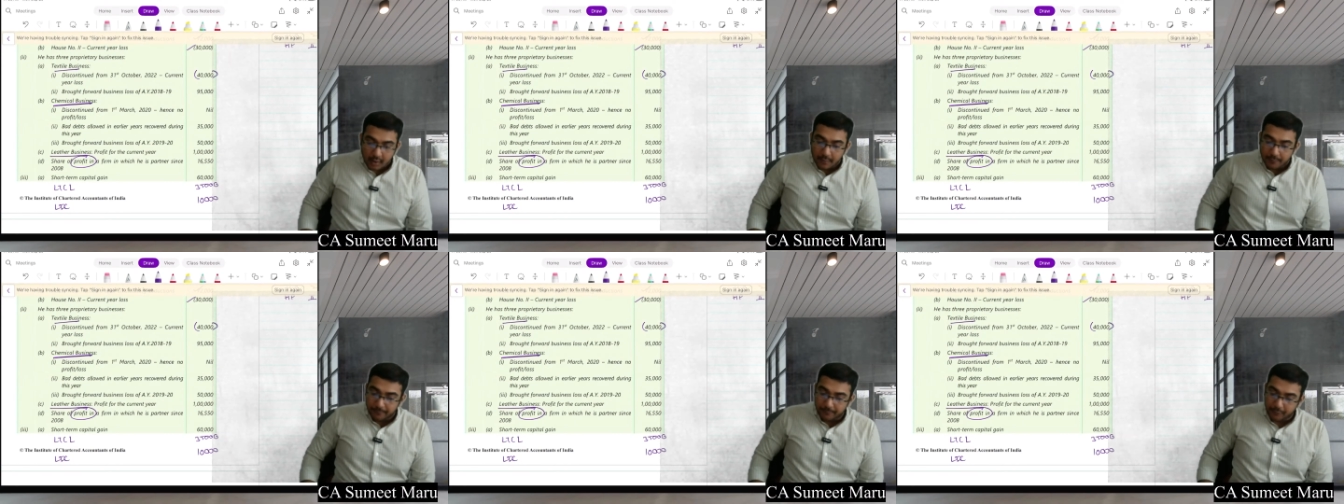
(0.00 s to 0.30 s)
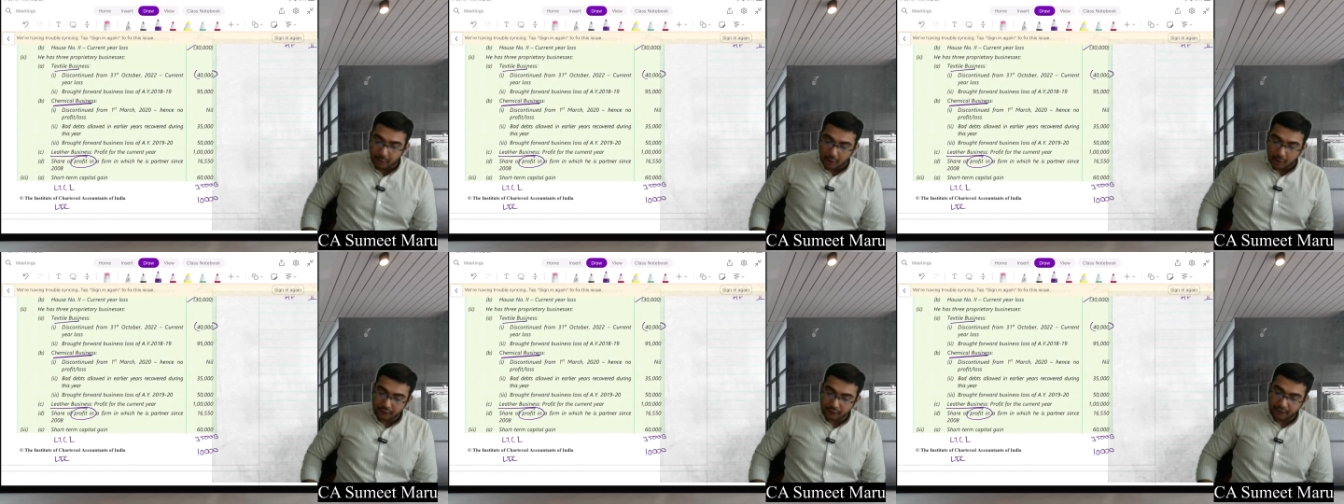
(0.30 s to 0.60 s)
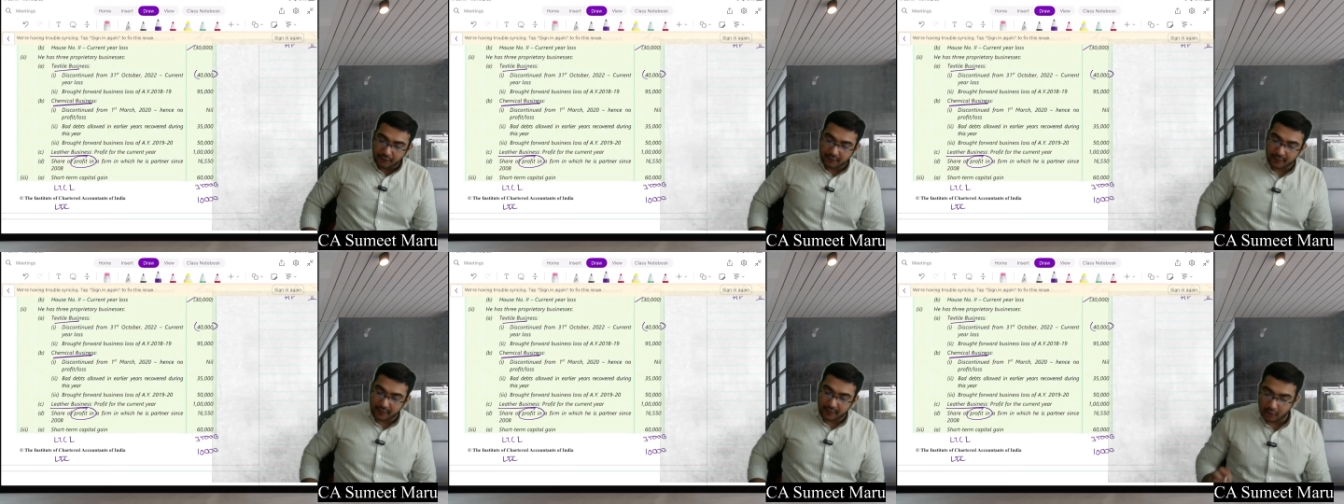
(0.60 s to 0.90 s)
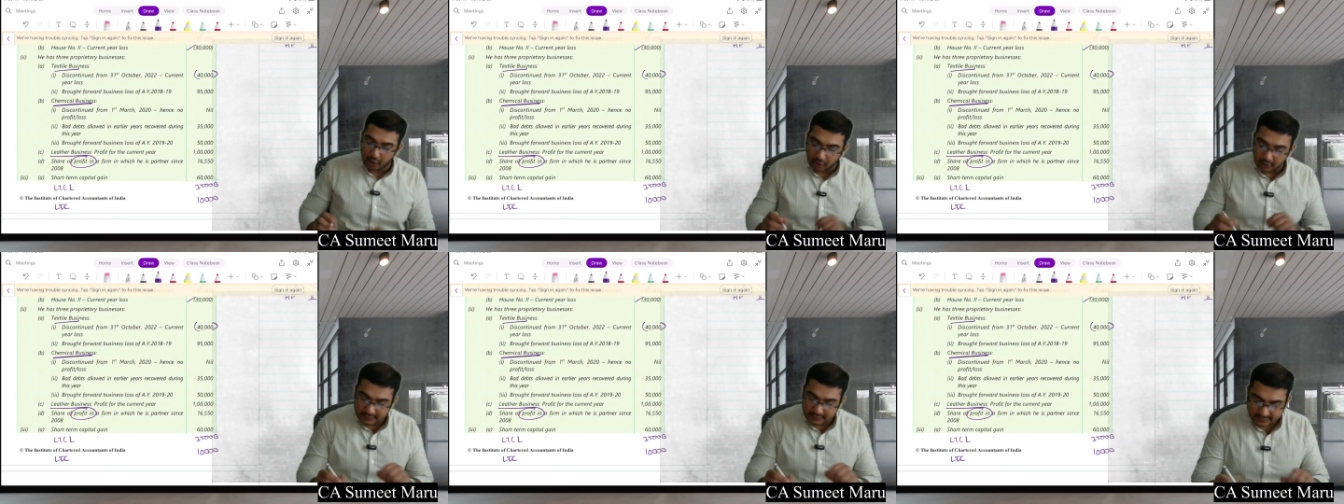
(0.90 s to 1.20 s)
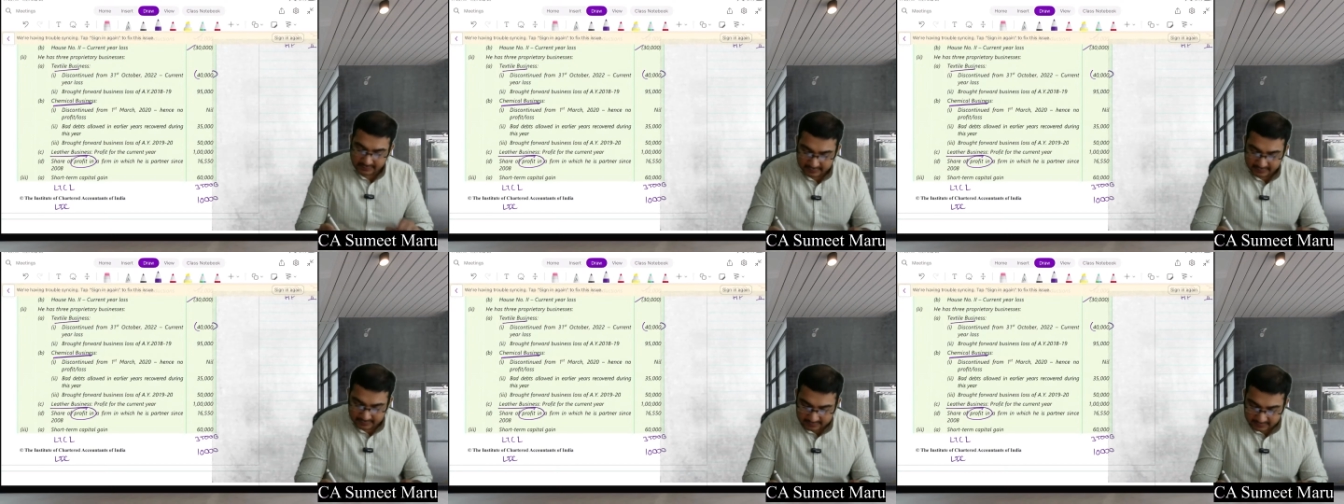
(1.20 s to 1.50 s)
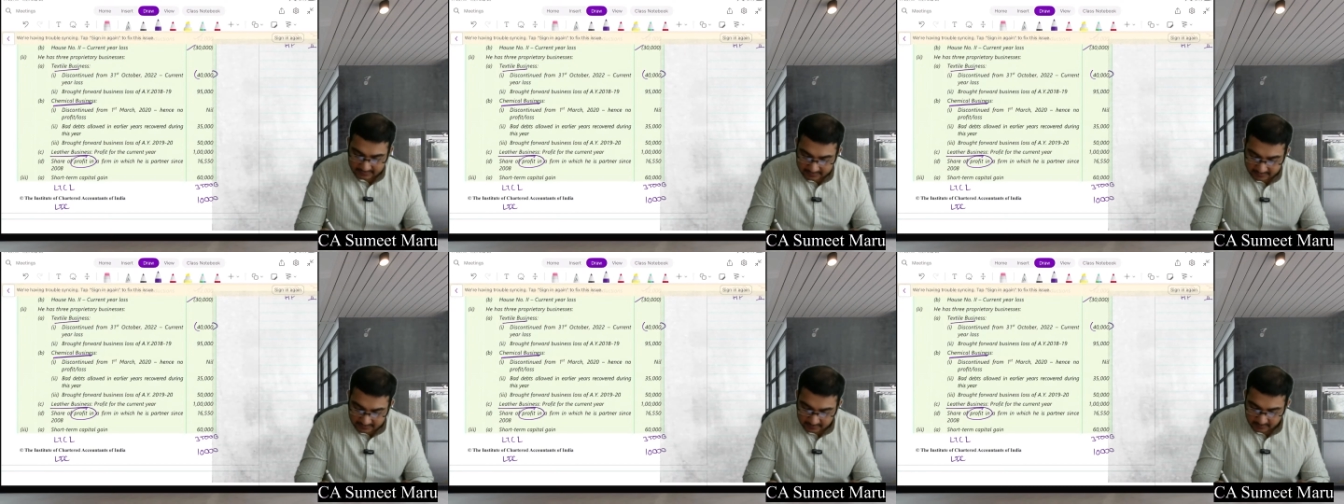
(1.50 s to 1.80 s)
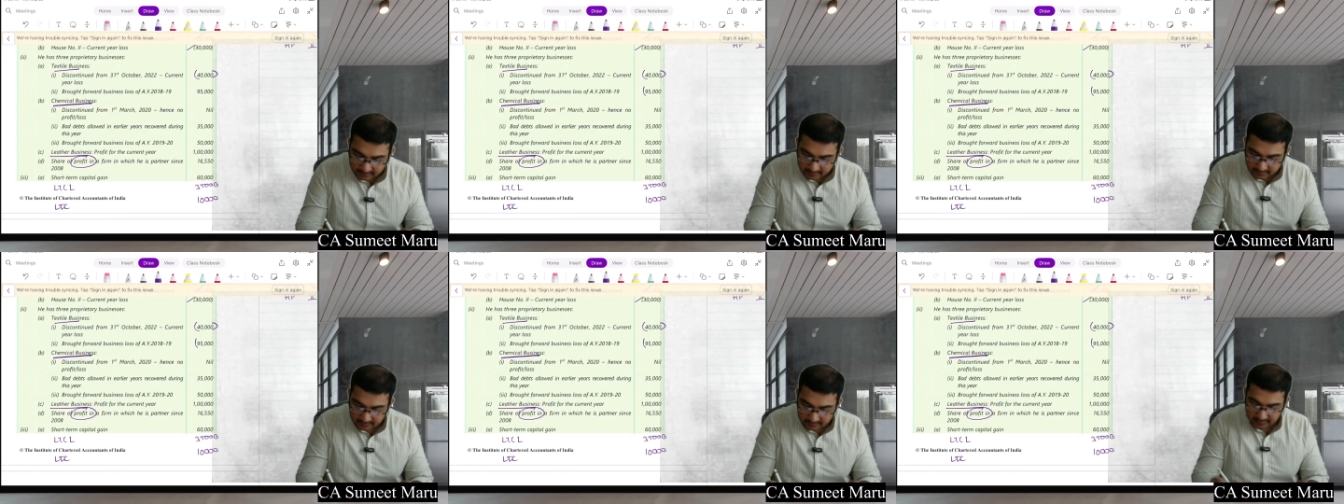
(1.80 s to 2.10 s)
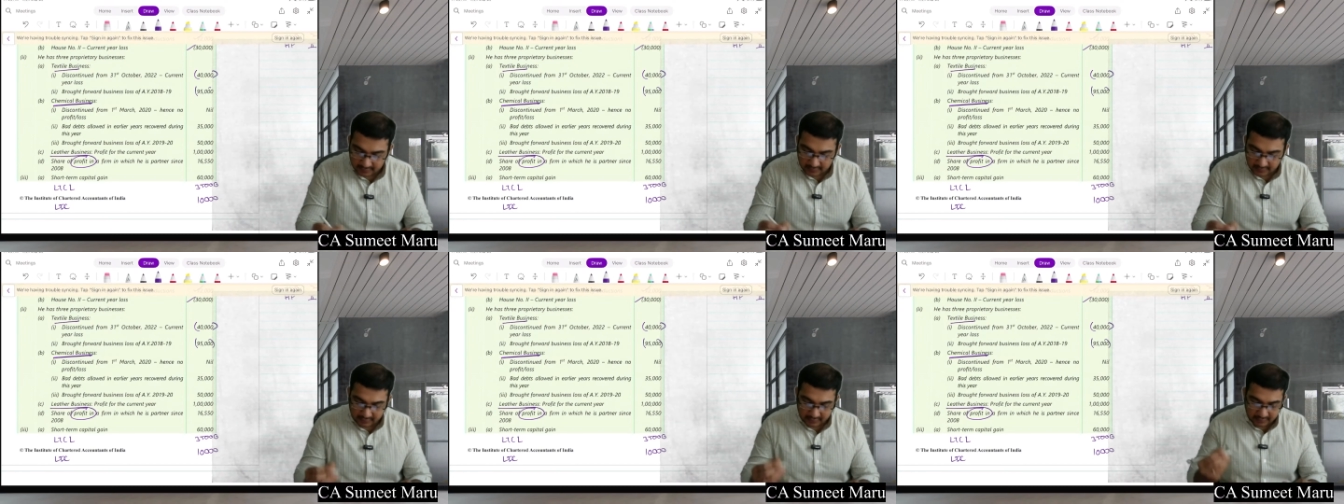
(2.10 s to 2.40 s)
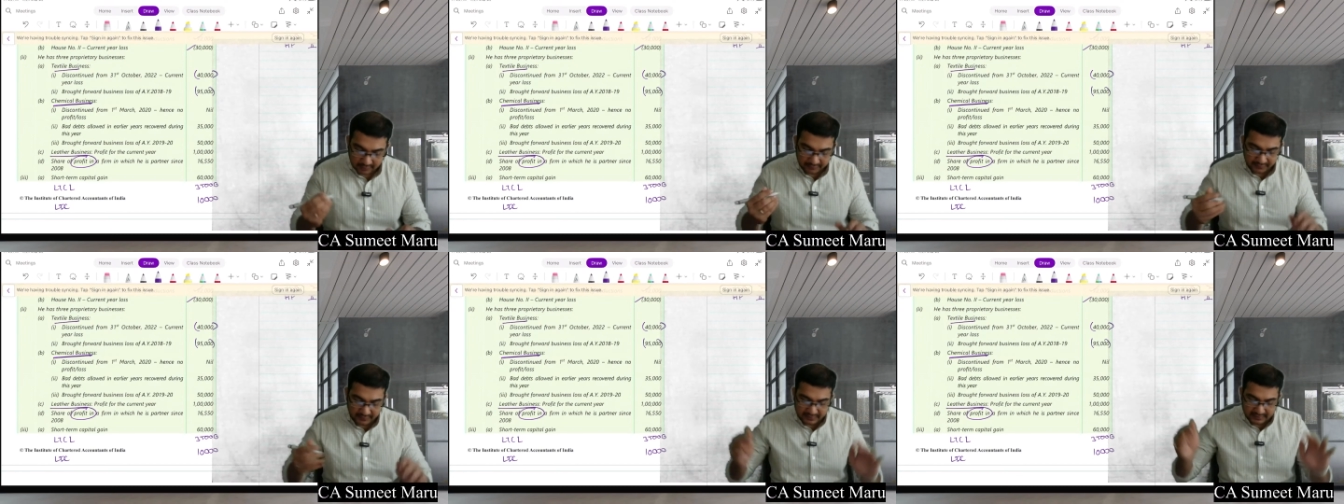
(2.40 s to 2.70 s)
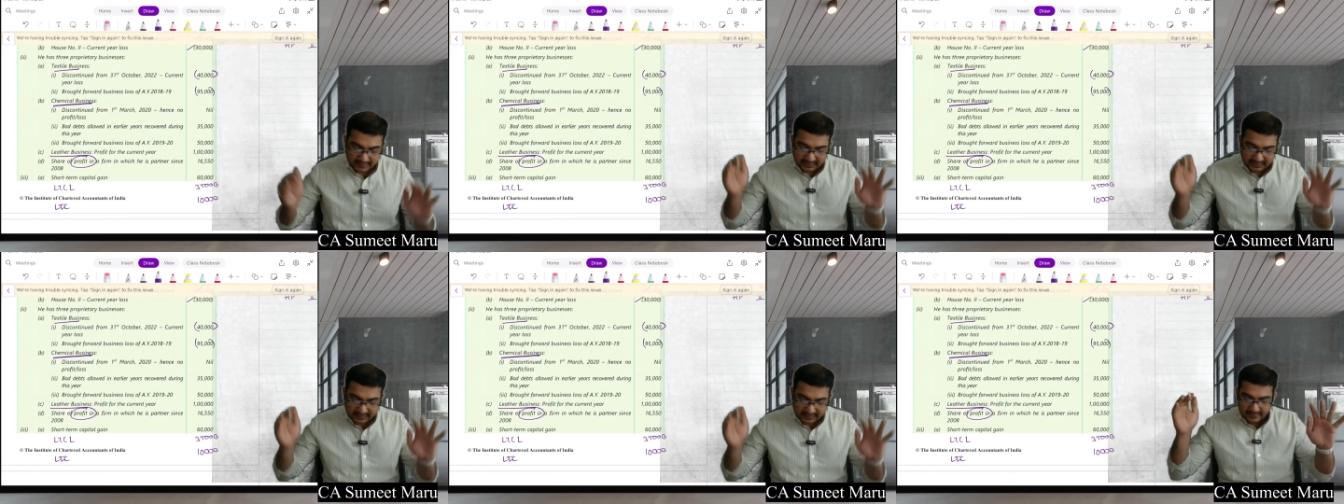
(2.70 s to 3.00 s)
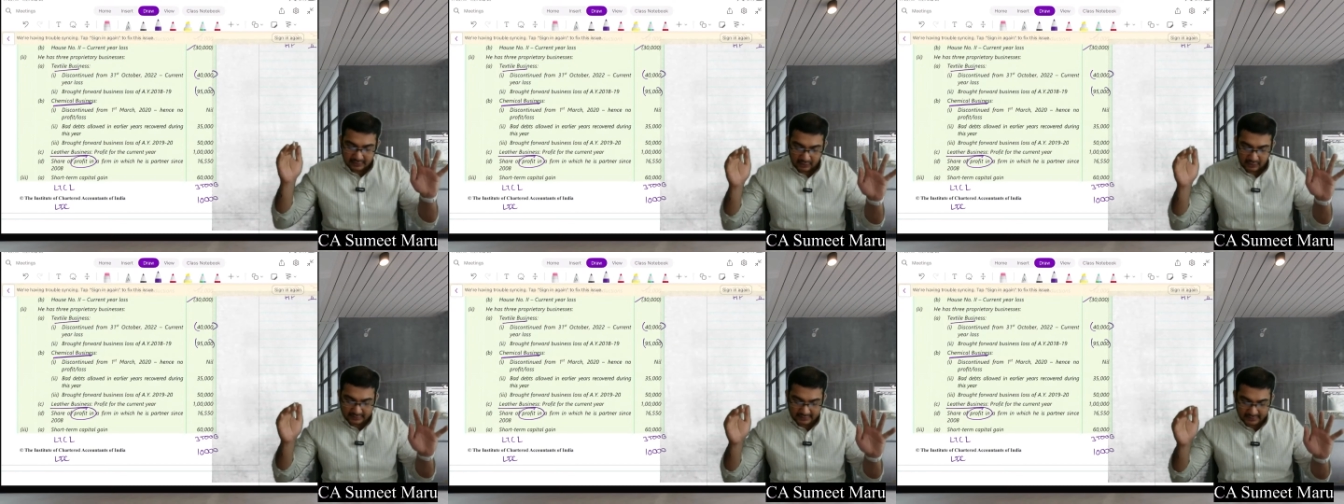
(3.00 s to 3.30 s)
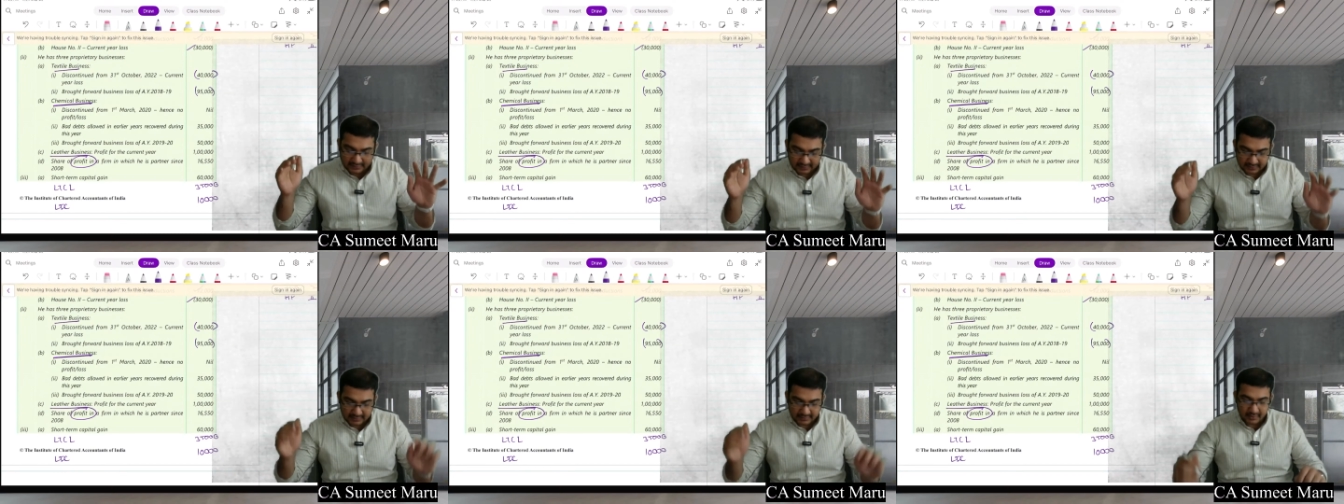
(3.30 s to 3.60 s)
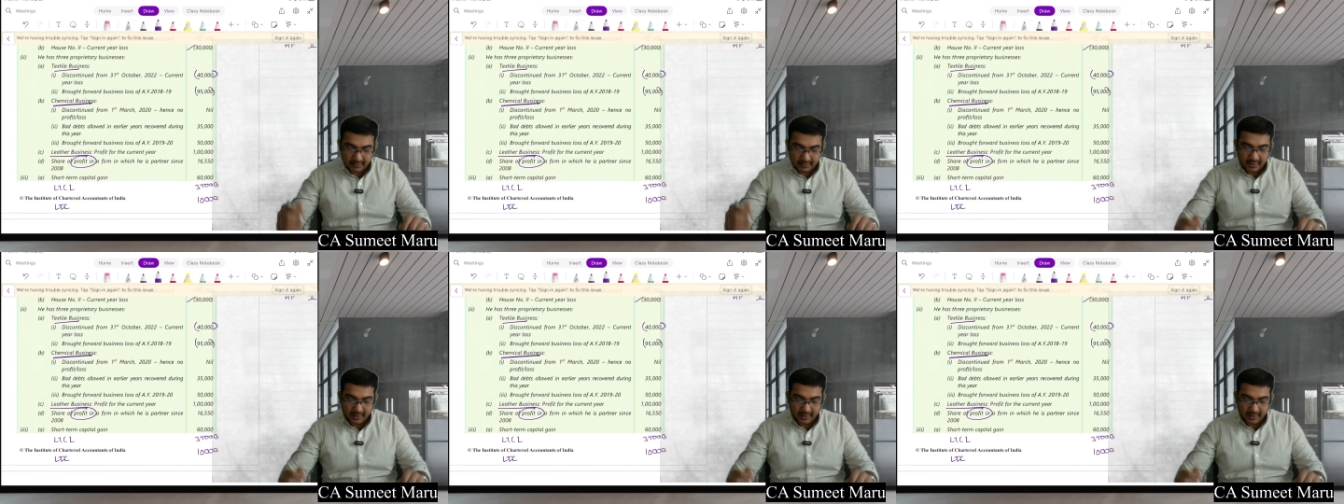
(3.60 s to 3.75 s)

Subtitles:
Brought forward loss. Everything is loss.